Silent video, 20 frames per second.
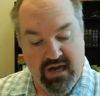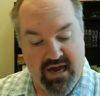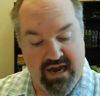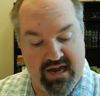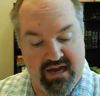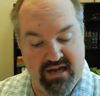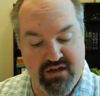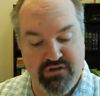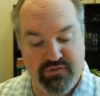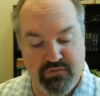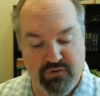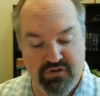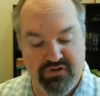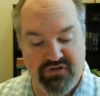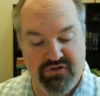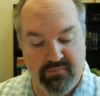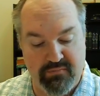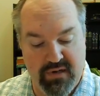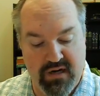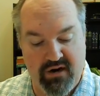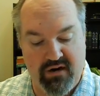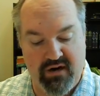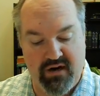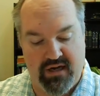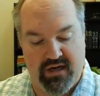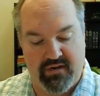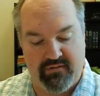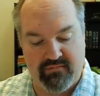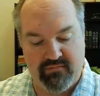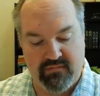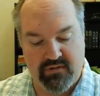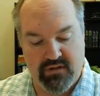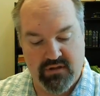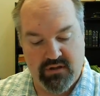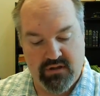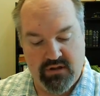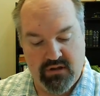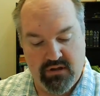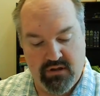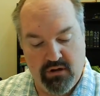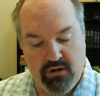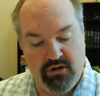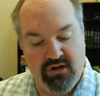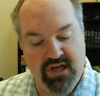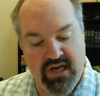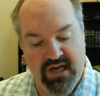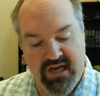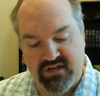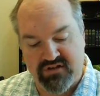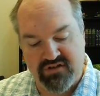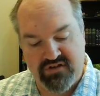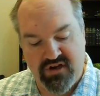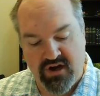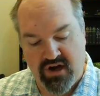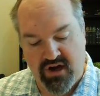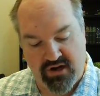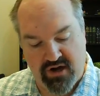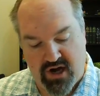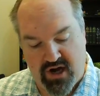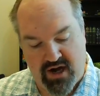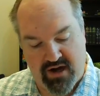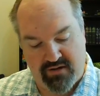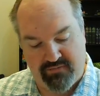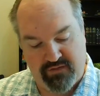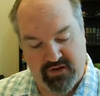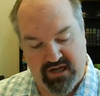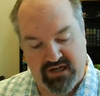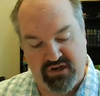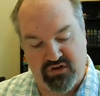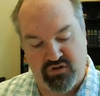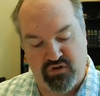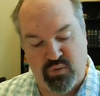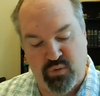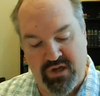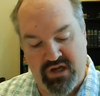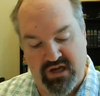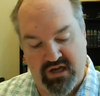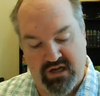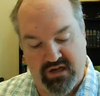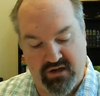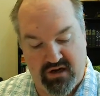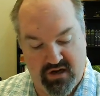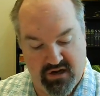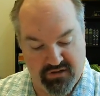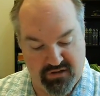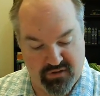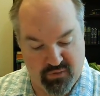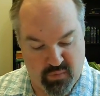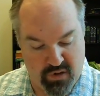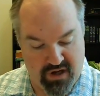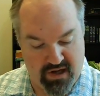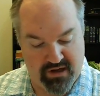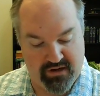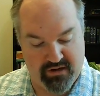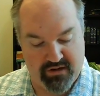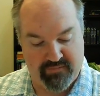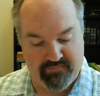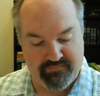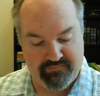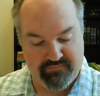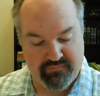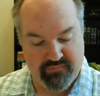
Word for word: As for Samaria, her king is cut off like a twig on the water.